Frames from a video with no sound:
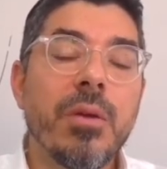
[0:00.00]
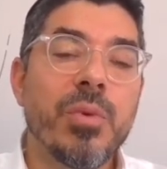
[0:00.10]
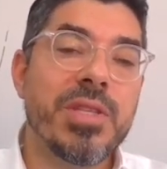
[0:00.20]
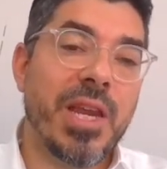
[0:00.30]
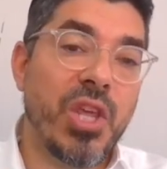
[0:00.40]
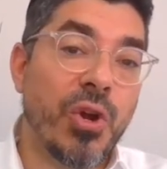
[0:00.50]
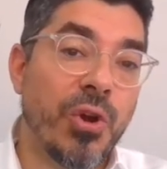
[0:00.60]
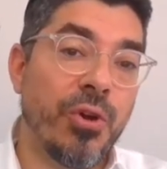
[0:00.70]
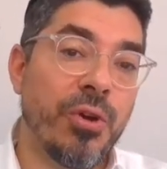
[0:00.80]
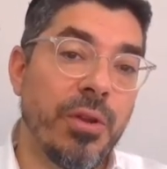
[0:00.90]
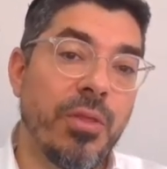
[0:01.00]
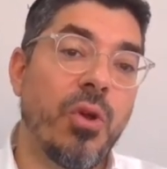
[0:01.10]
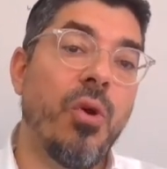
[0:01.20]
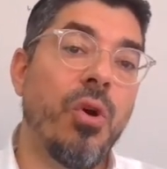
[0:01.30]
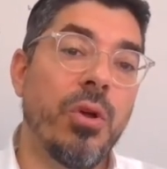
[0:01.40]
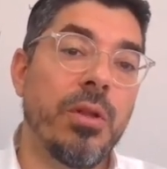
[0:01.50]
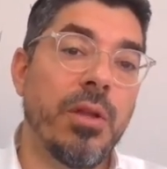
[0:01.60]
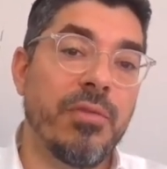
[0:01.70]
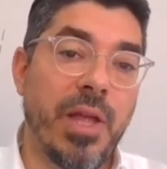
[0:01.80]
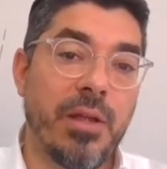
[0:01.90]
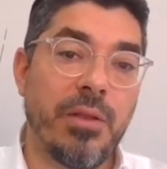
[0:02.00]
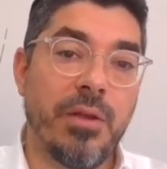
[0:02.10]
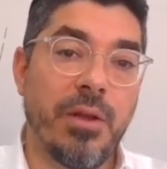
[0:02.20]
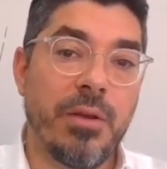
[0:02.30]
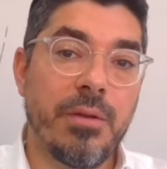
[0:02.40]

was that he heard the call of Lech Lecha.